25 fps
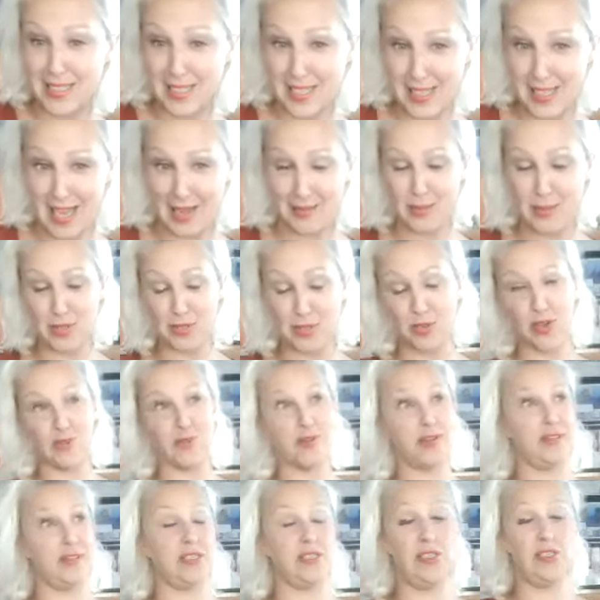and them sort of
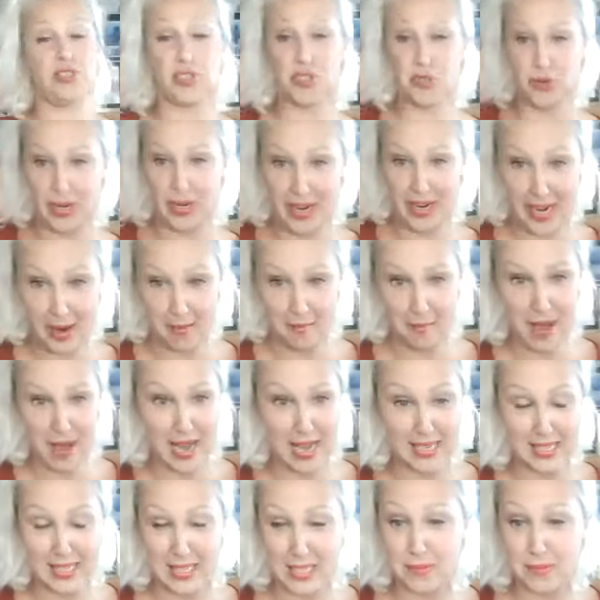in the street in a mess.